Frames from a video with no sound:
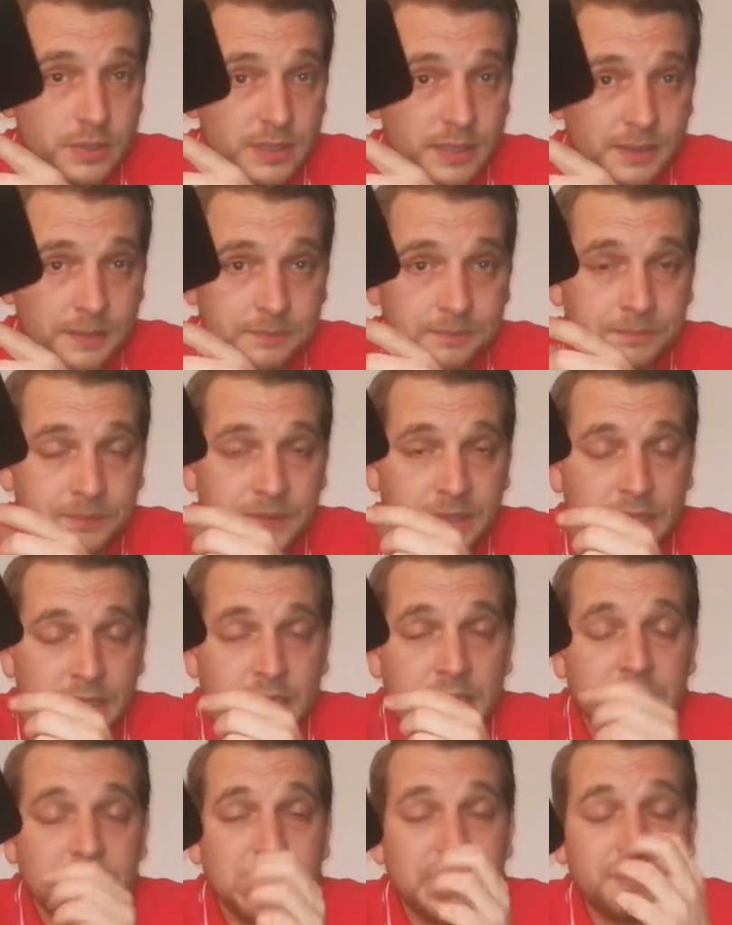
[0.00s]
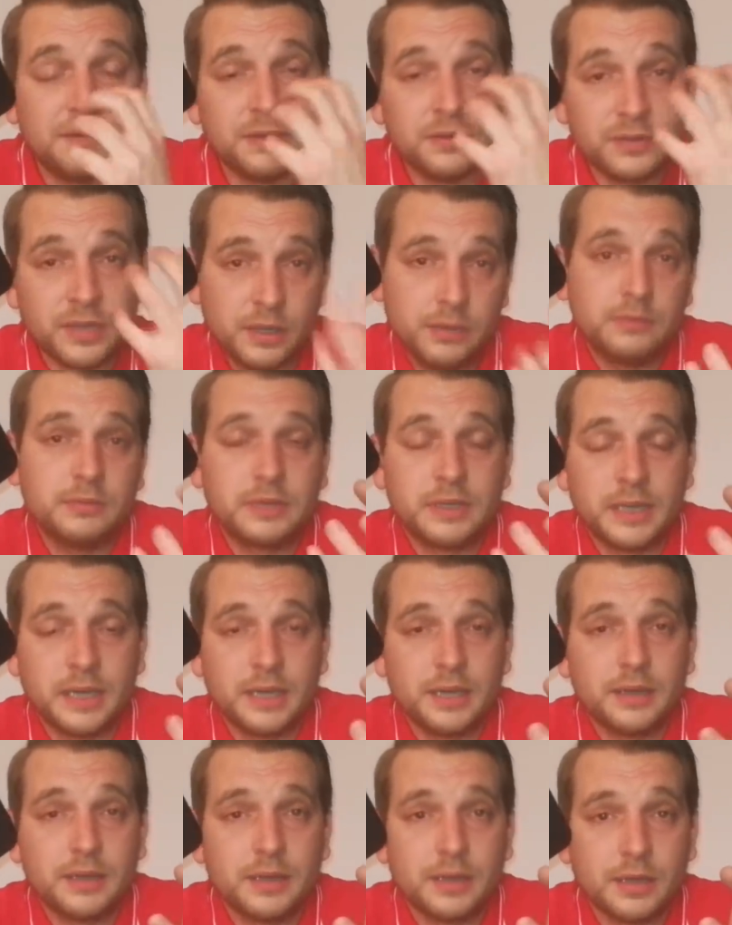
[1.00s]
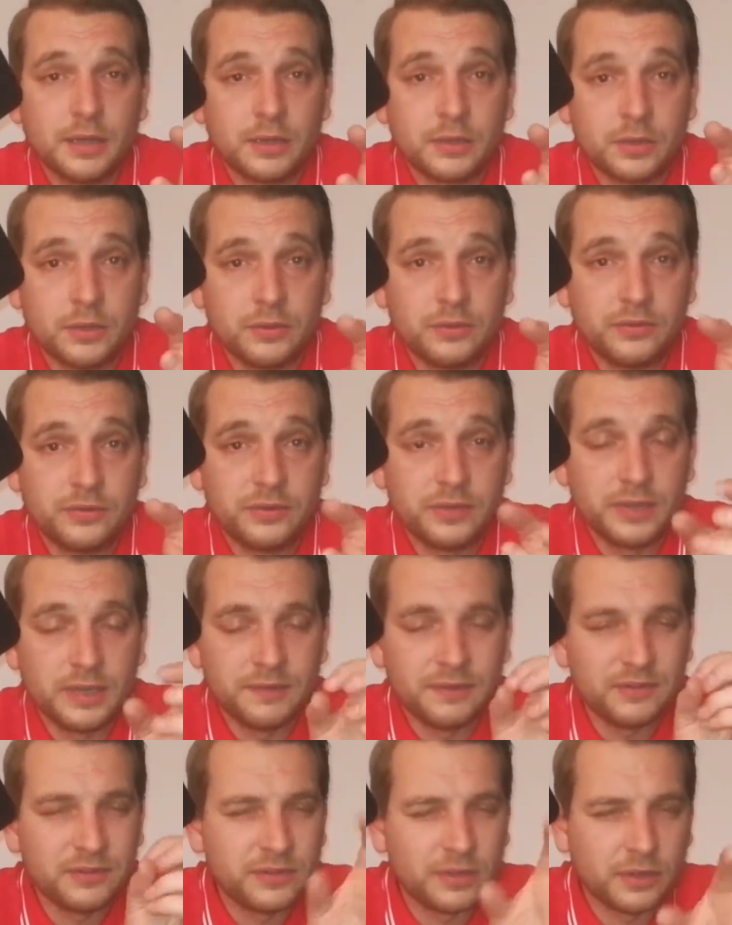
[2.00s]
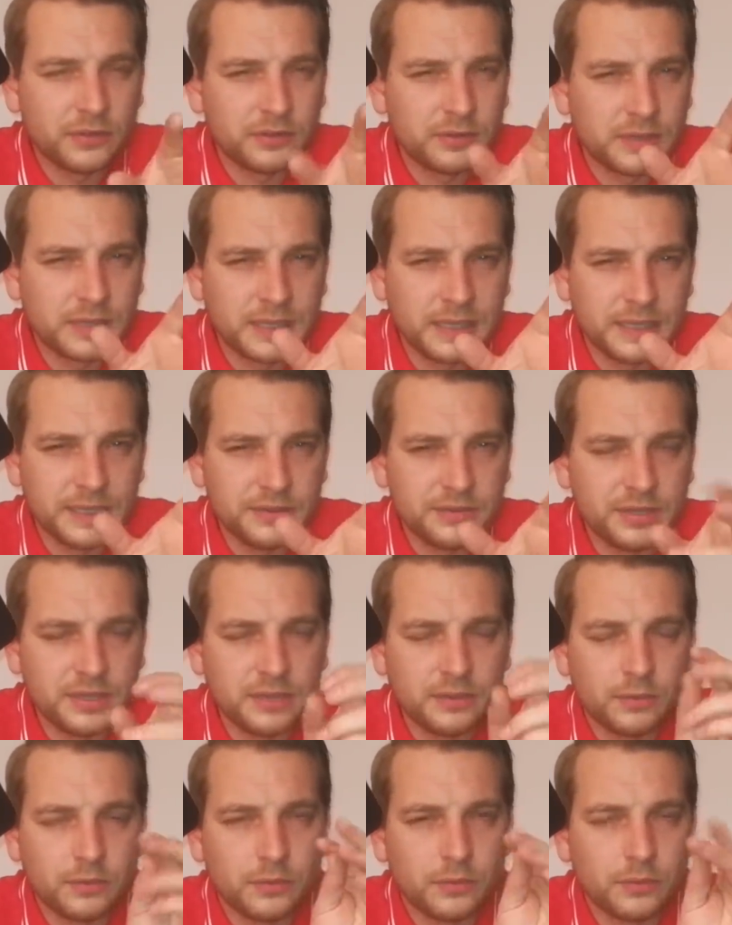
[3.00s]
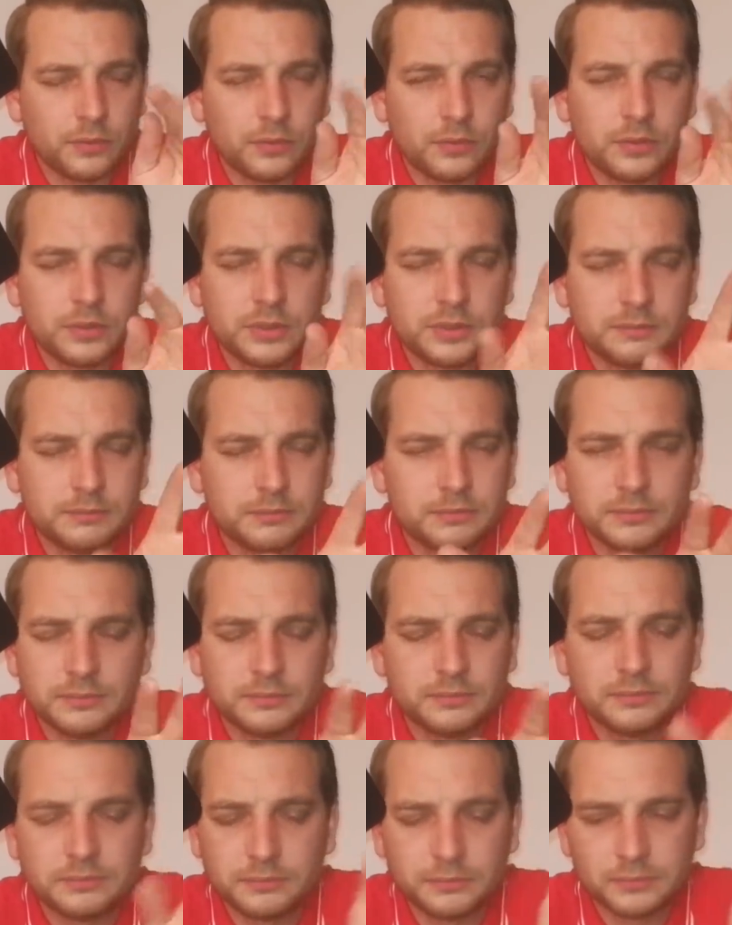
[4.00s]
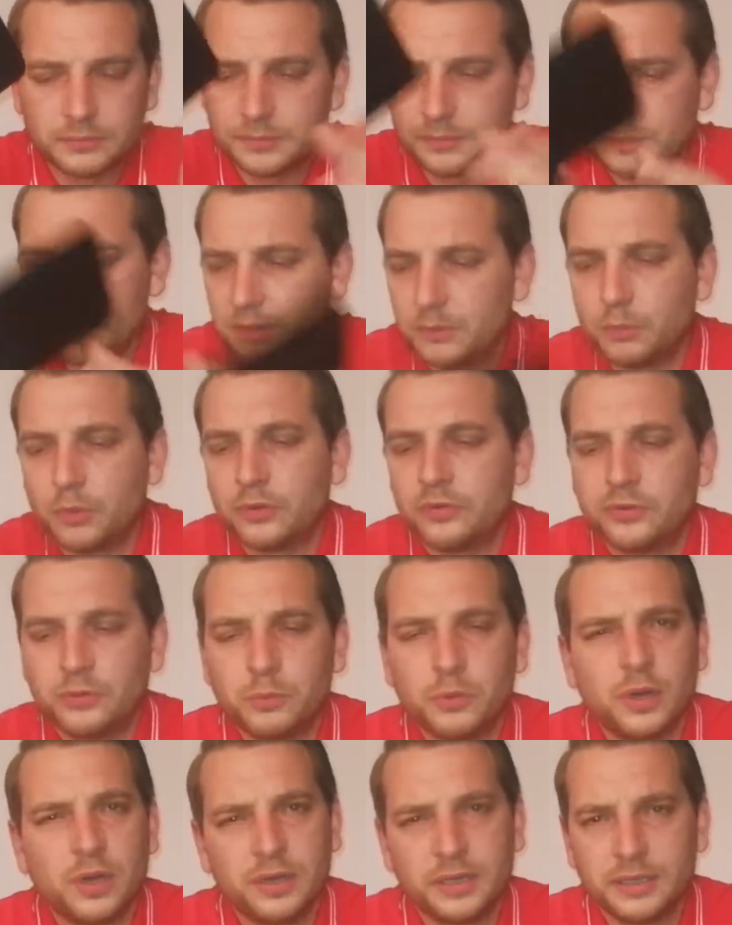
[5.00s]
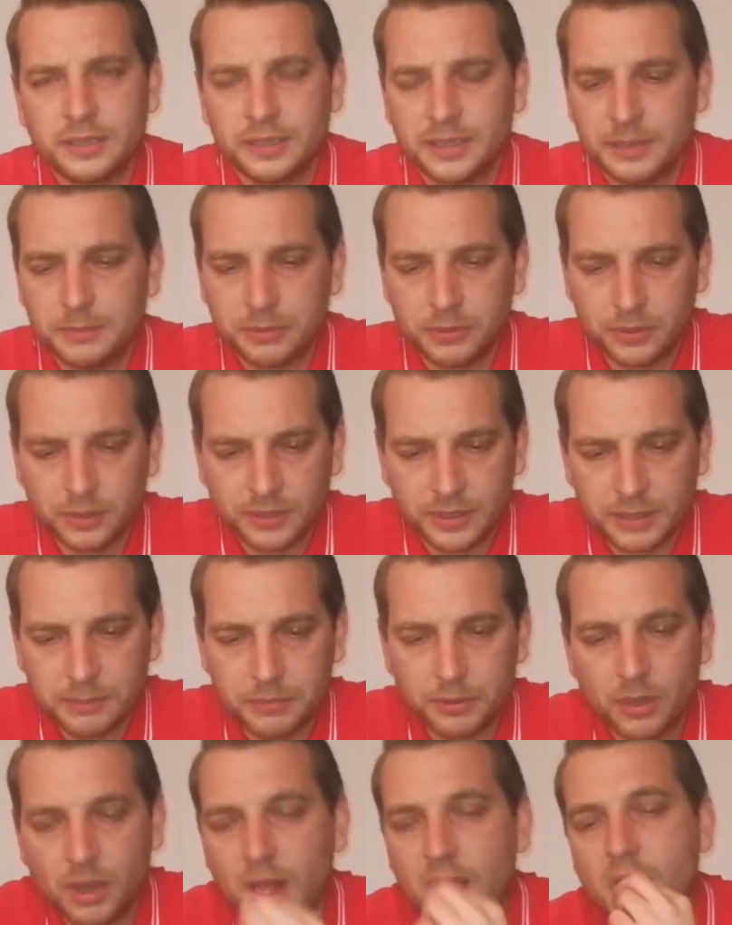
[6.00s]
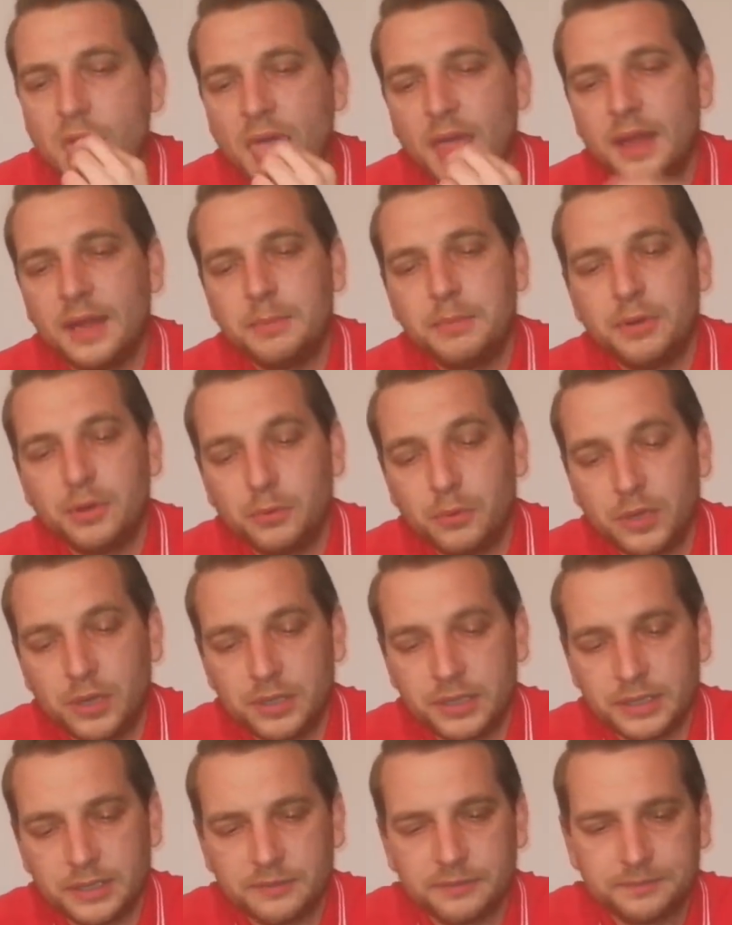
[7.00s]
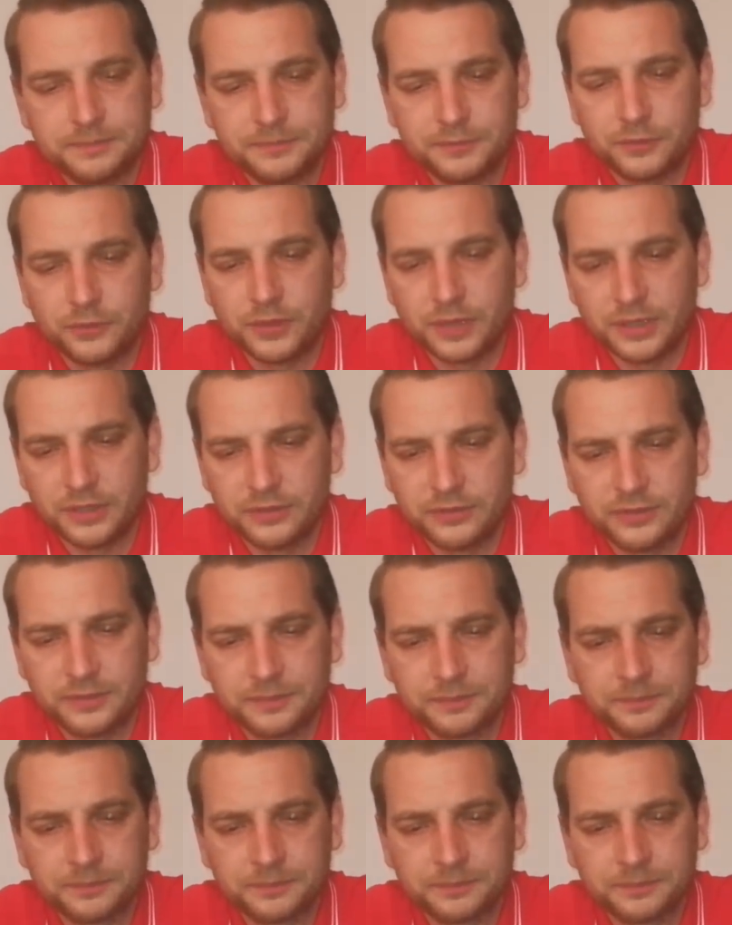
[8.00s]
it, if you don't get a good, if it starts glitching or what's the wording they put wording for this.